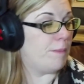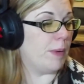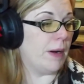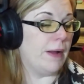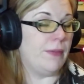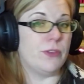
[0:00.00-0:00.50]

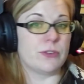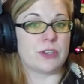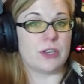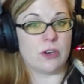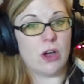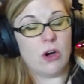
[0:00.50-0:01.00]
But they're
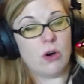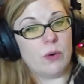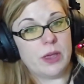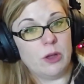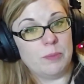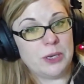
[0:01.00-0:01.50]
saying, no,
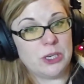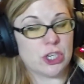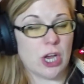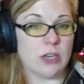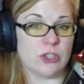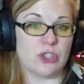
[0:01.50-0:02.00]
he'll be
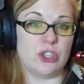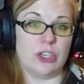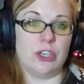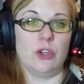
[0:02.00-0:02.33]
just and